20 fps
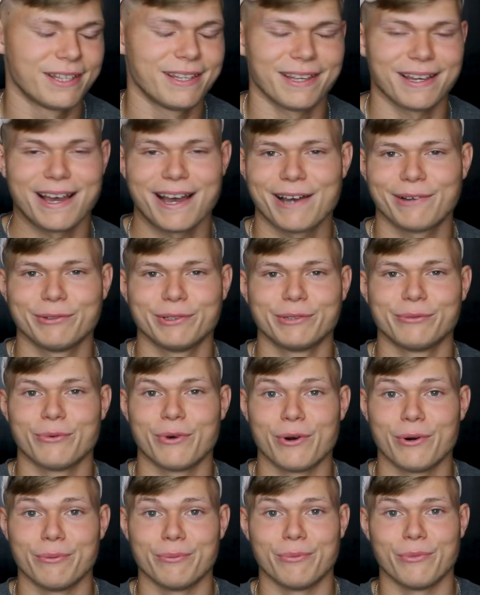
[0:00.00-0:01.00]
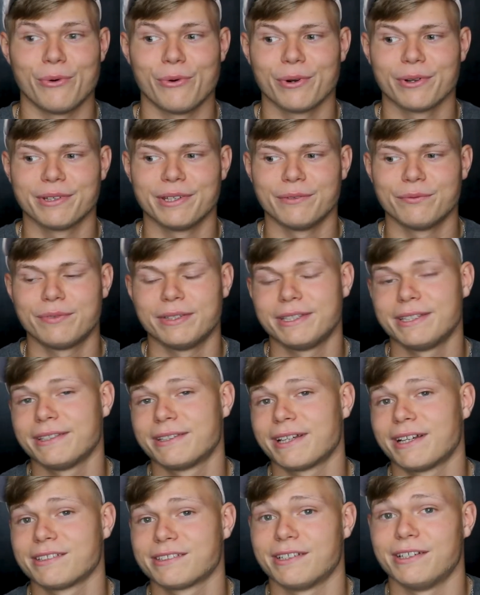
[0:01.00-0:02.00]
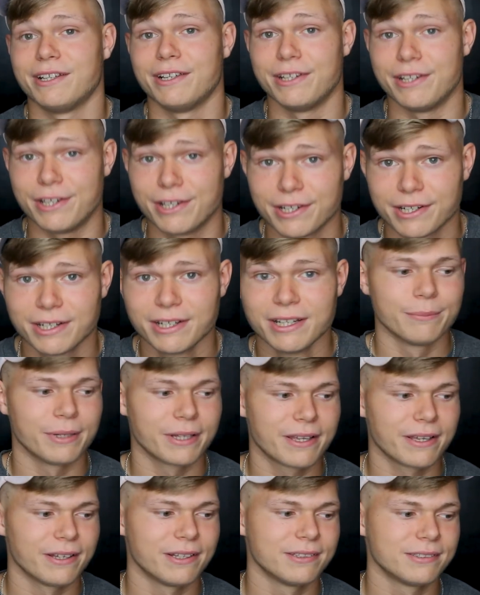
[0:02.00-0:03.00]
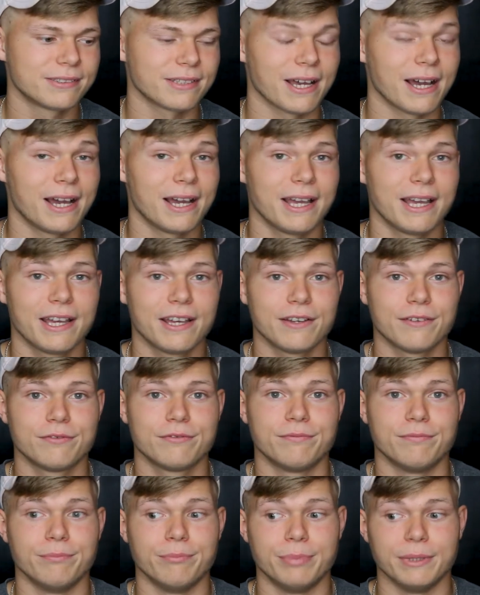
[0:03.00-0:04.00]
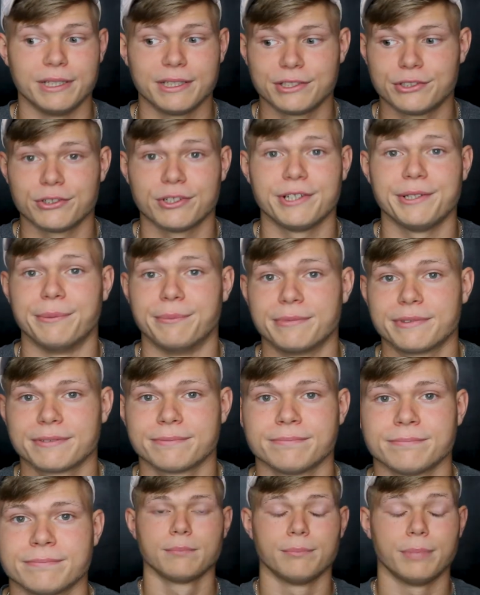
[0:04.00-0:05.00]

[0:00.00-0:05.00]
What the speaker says: I would want more than $50,000 a year because I have big dreams.